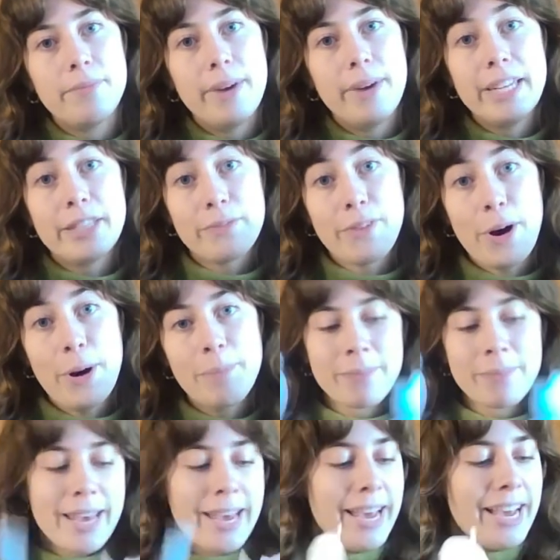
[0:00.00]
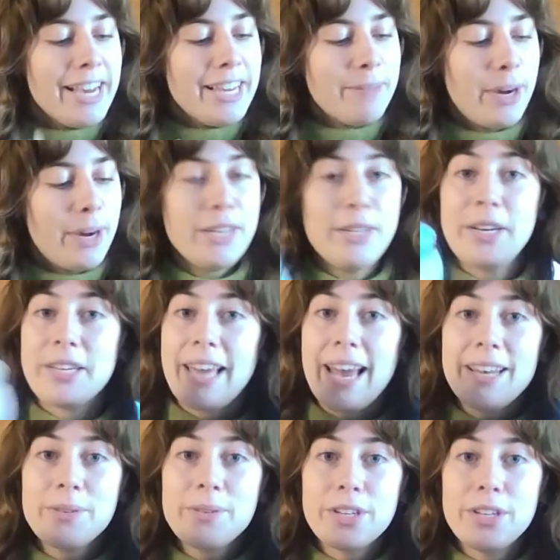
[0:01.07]
it's fall. But
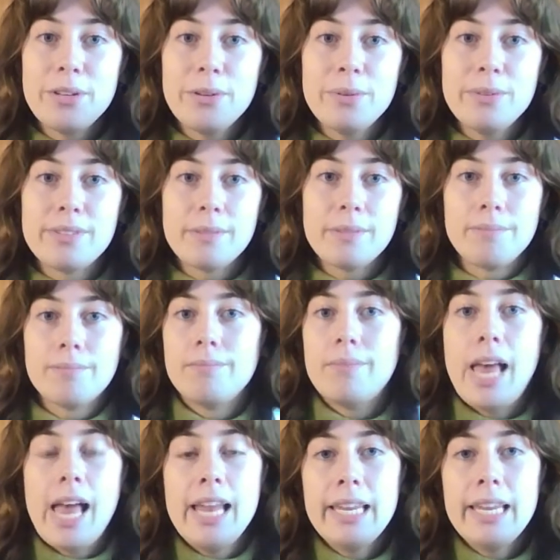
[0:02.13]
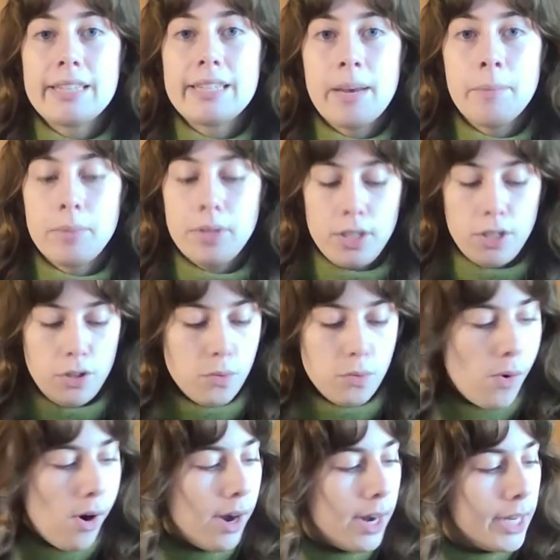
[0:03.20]
again, you can use any template you
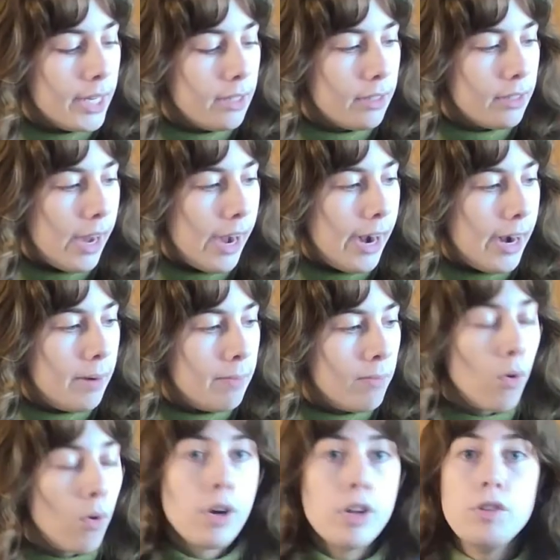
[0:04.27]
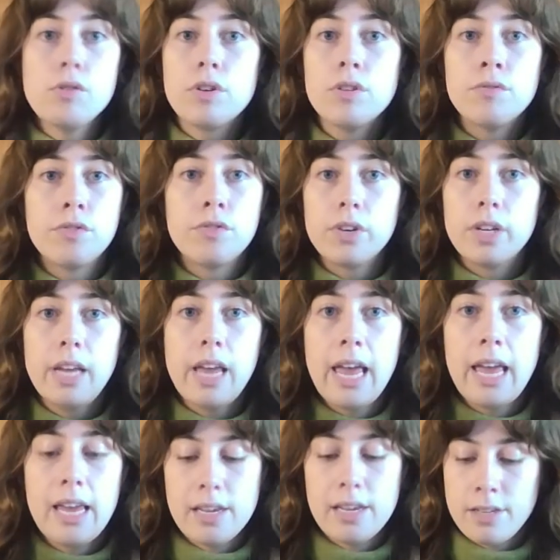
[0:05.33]
want, or you can
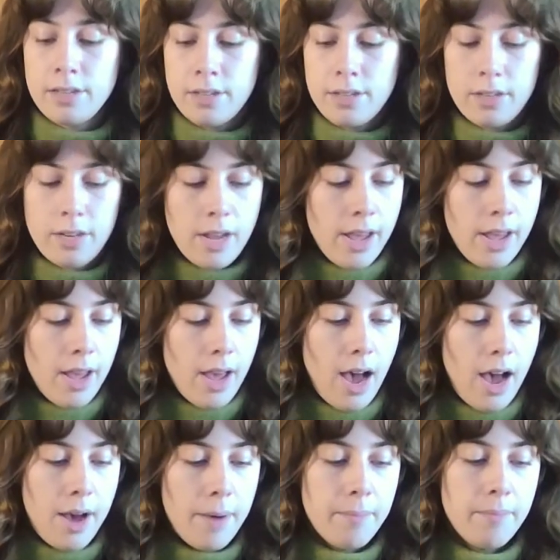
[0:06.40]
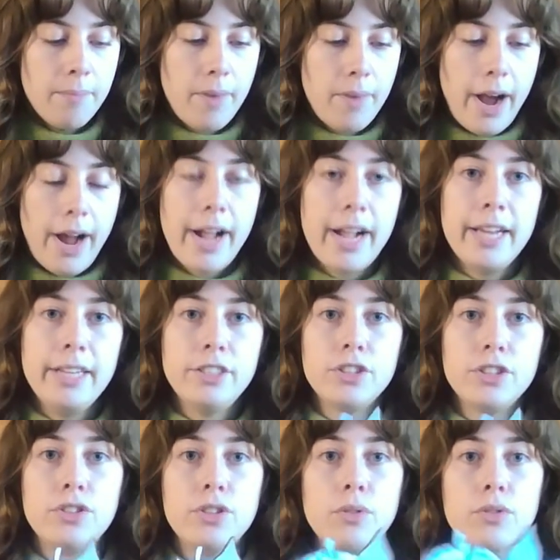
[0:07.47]
freehand. I
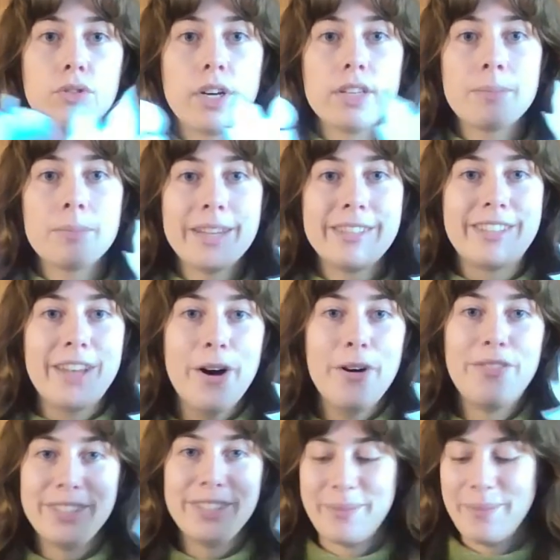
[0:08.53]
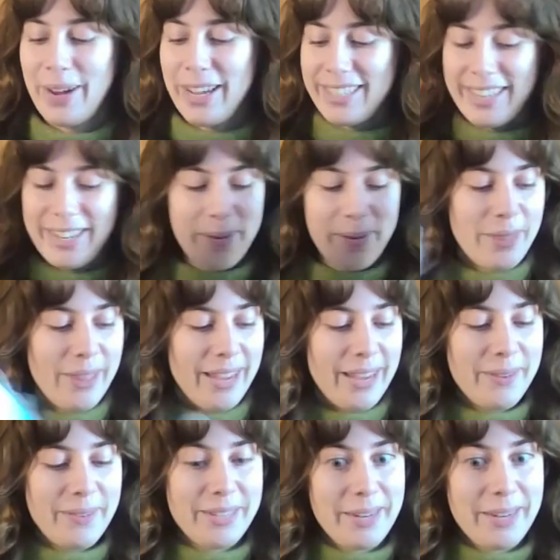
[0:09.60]
just don't trust myself as much. I don't think
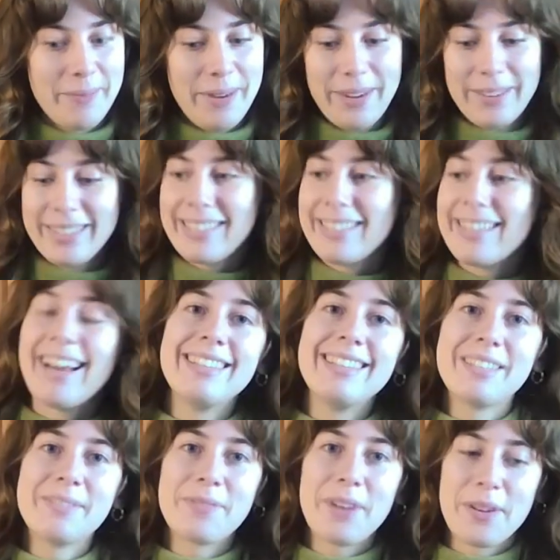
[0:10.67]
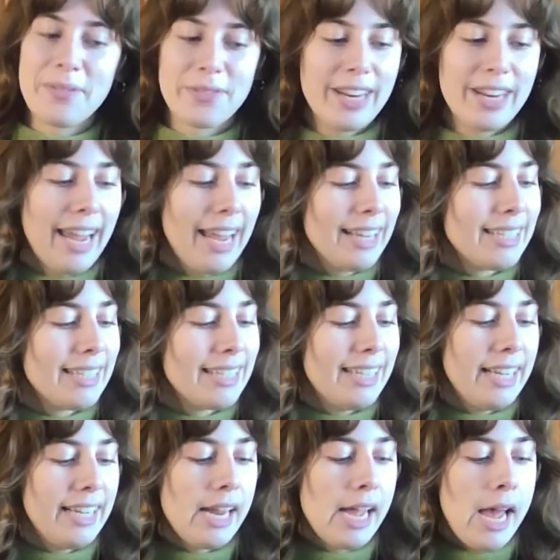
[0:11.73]
it would come out as nice if I freehanded
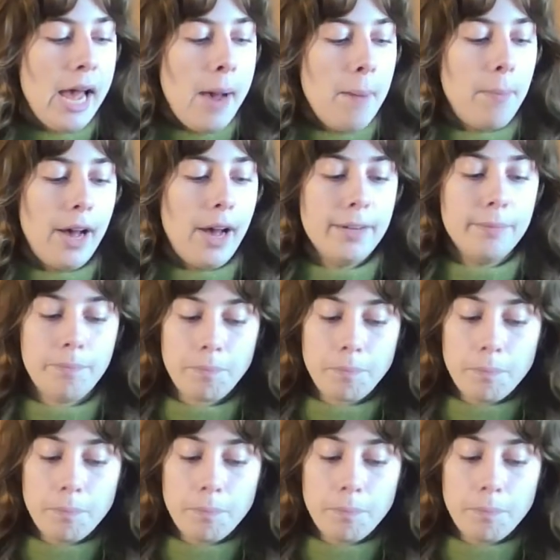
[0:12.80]
it, but